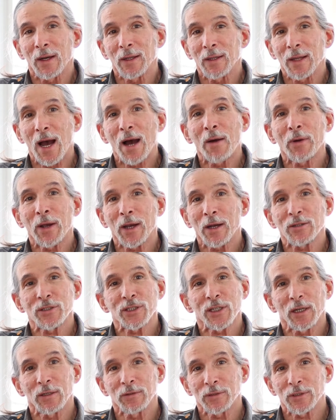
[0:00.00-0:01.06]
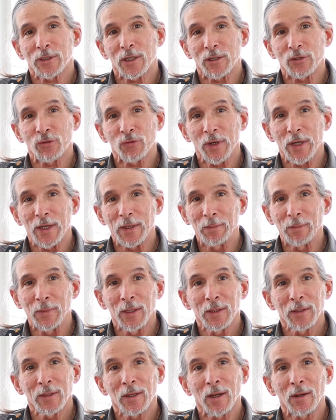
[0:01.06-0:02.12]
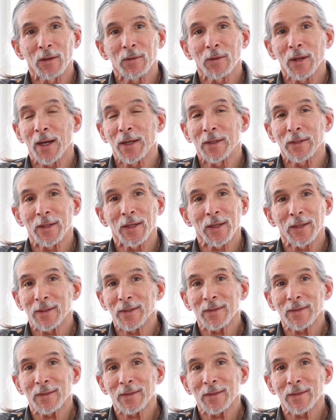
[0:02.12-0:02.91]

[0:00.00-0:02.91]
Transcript: allowing ourselves to dream, and